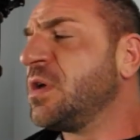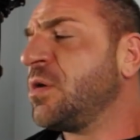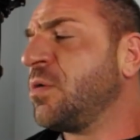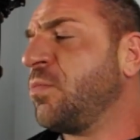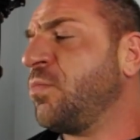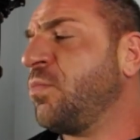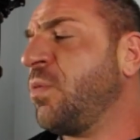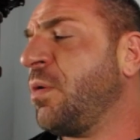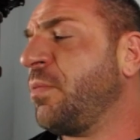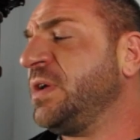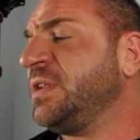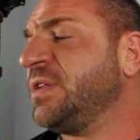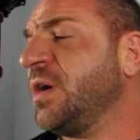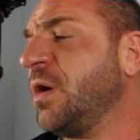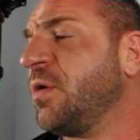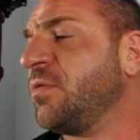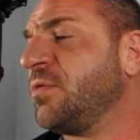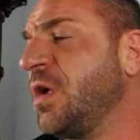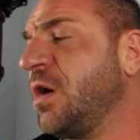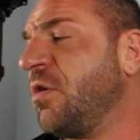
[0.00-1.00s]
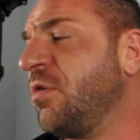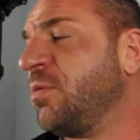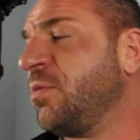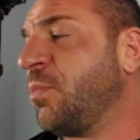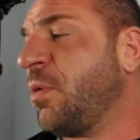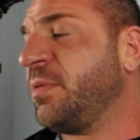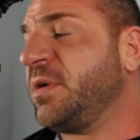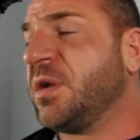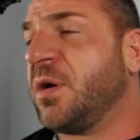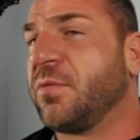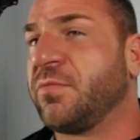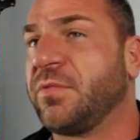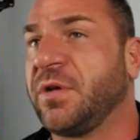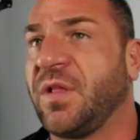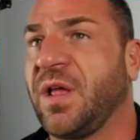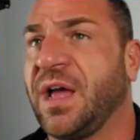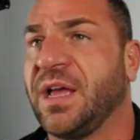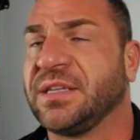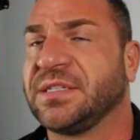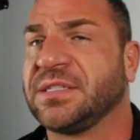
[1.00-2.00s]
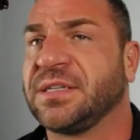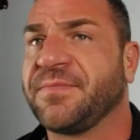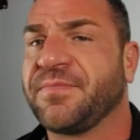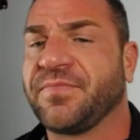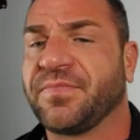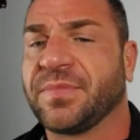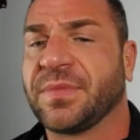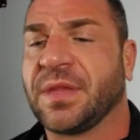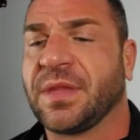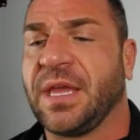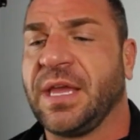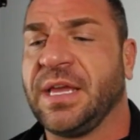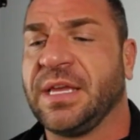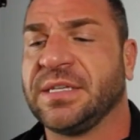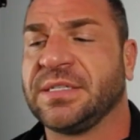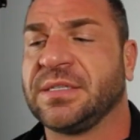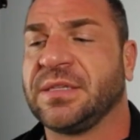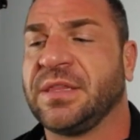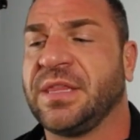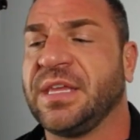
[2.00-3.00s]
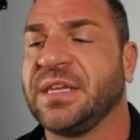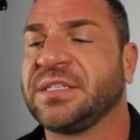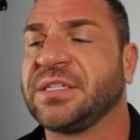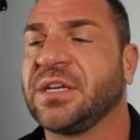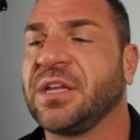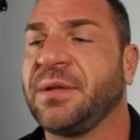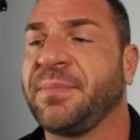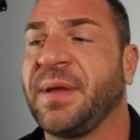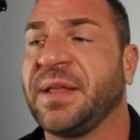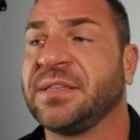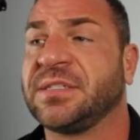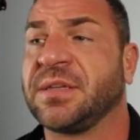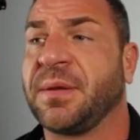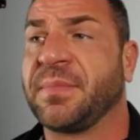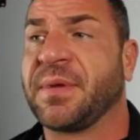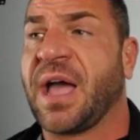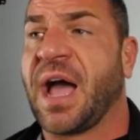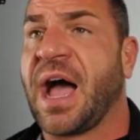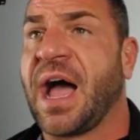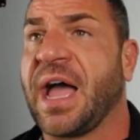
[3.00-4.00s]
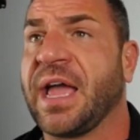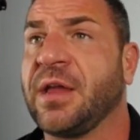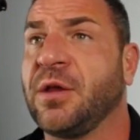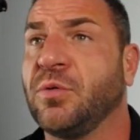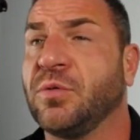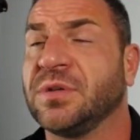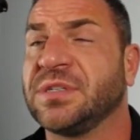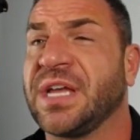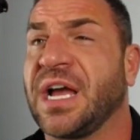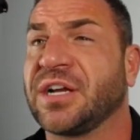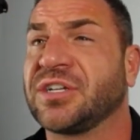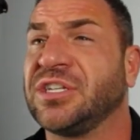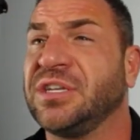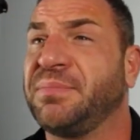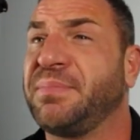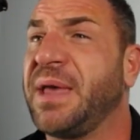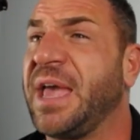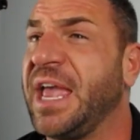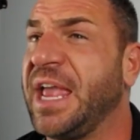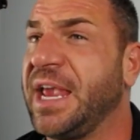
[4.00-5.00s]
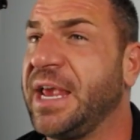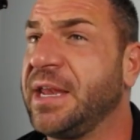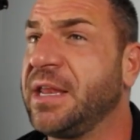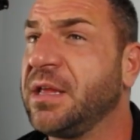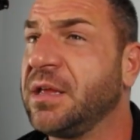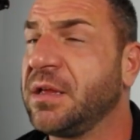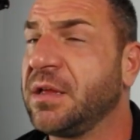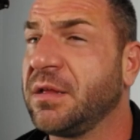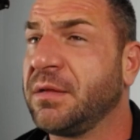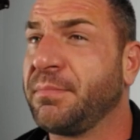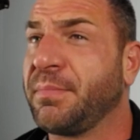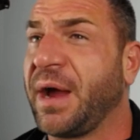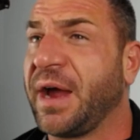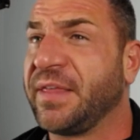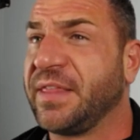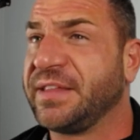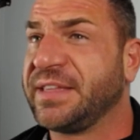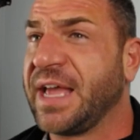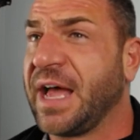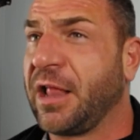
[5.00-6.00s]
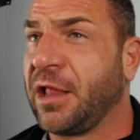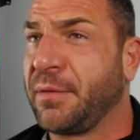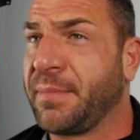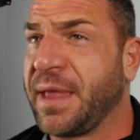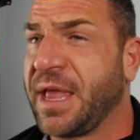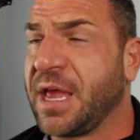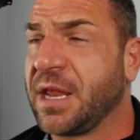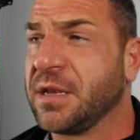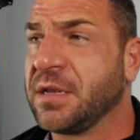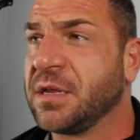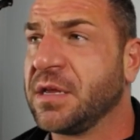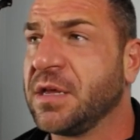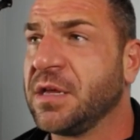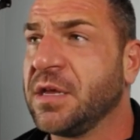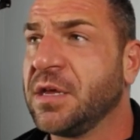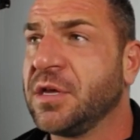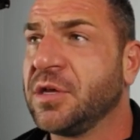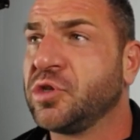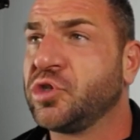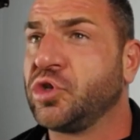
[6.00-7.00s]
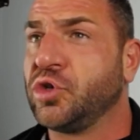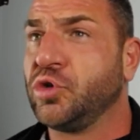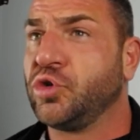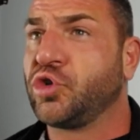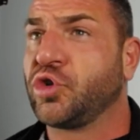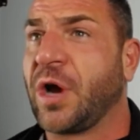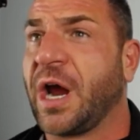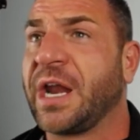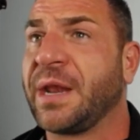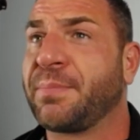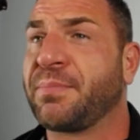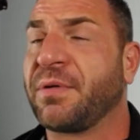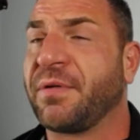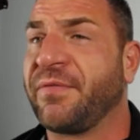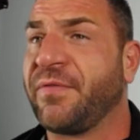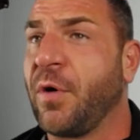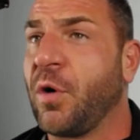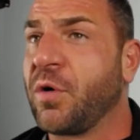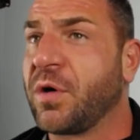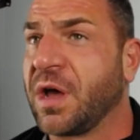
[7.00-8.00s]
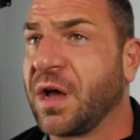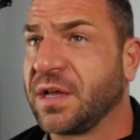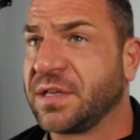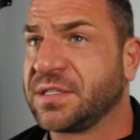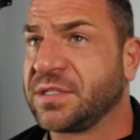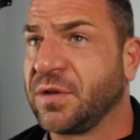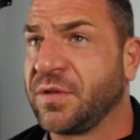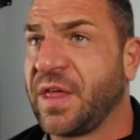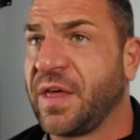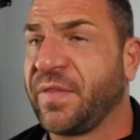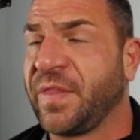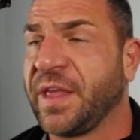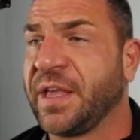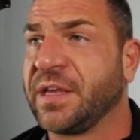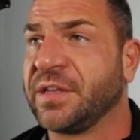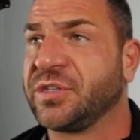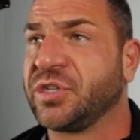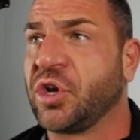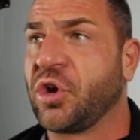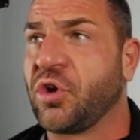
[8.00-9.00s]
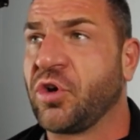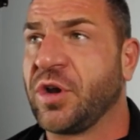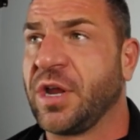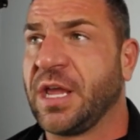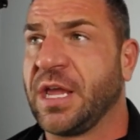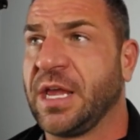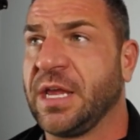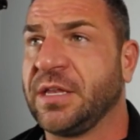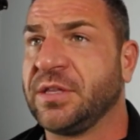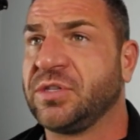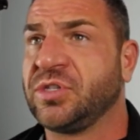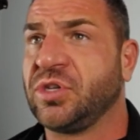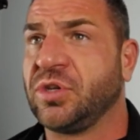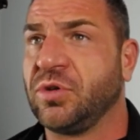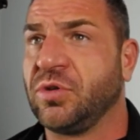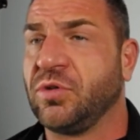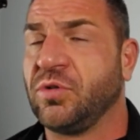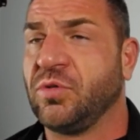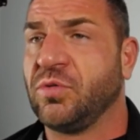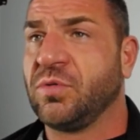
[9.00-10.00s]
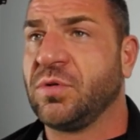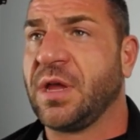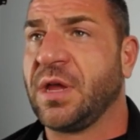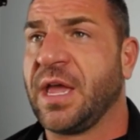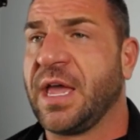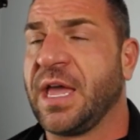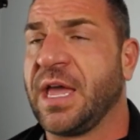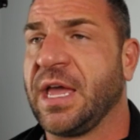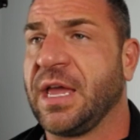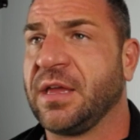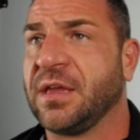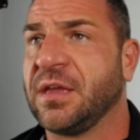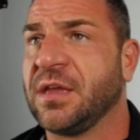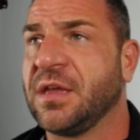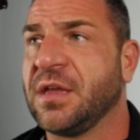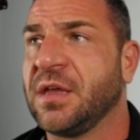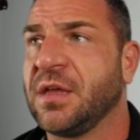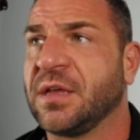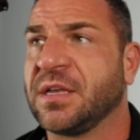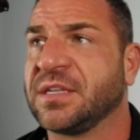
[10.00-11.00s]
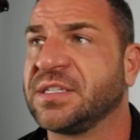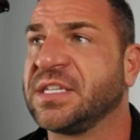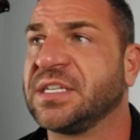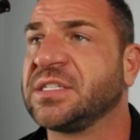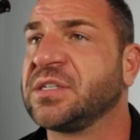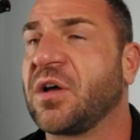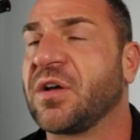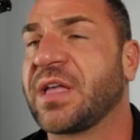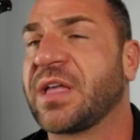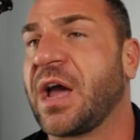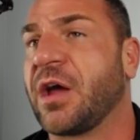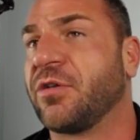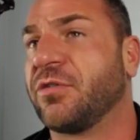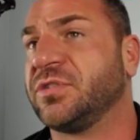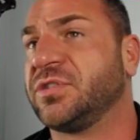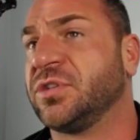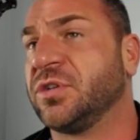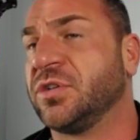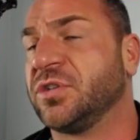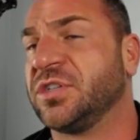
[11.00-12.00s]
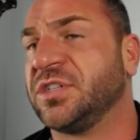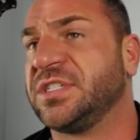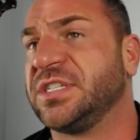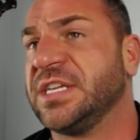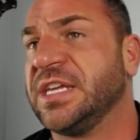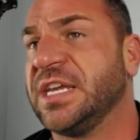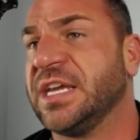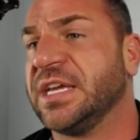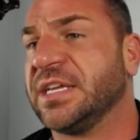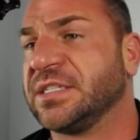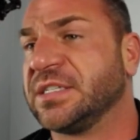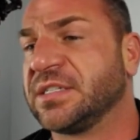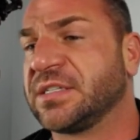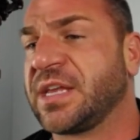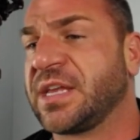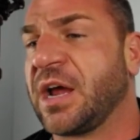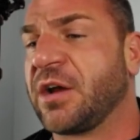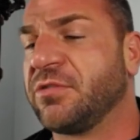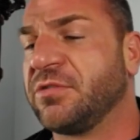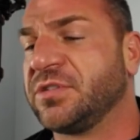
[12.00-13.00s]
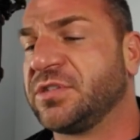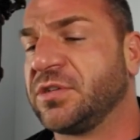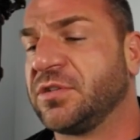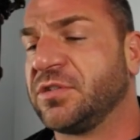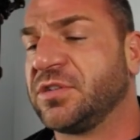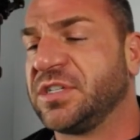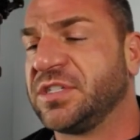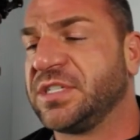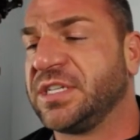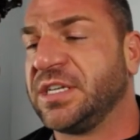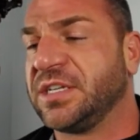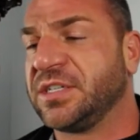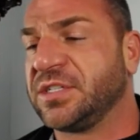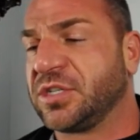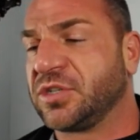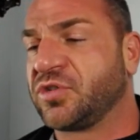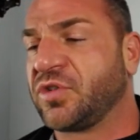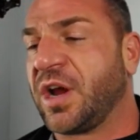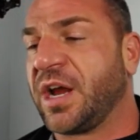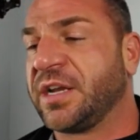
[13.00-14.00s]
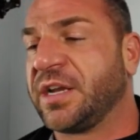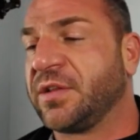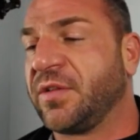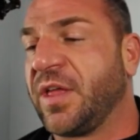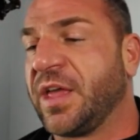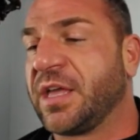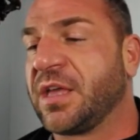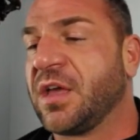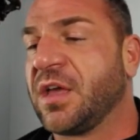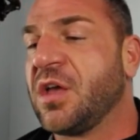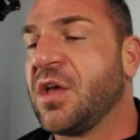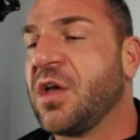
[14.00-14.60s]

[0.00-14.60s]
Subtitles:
what we don't know and what we don't realize is this could have been some guy who was actually paid by the Taliban to try to provoke us so that they could turn it into because this is all counterinsurgency is counterinsurgency is just trying to, like,